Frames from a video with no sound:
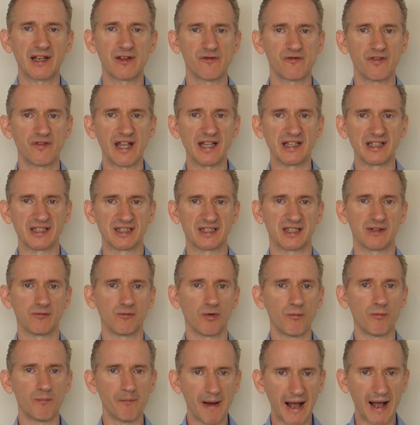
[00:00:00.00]
events that
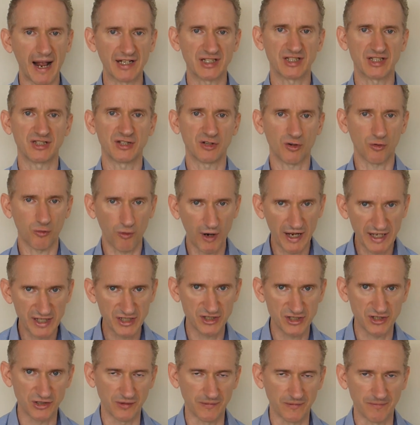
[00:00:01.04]
will match the
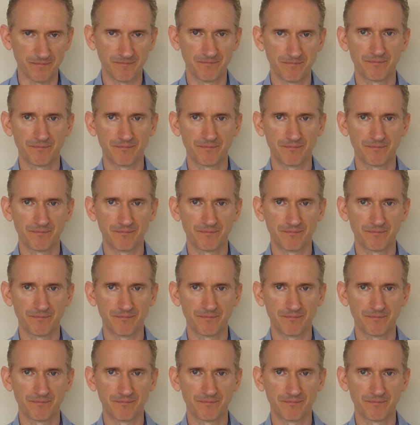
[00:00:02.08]
question.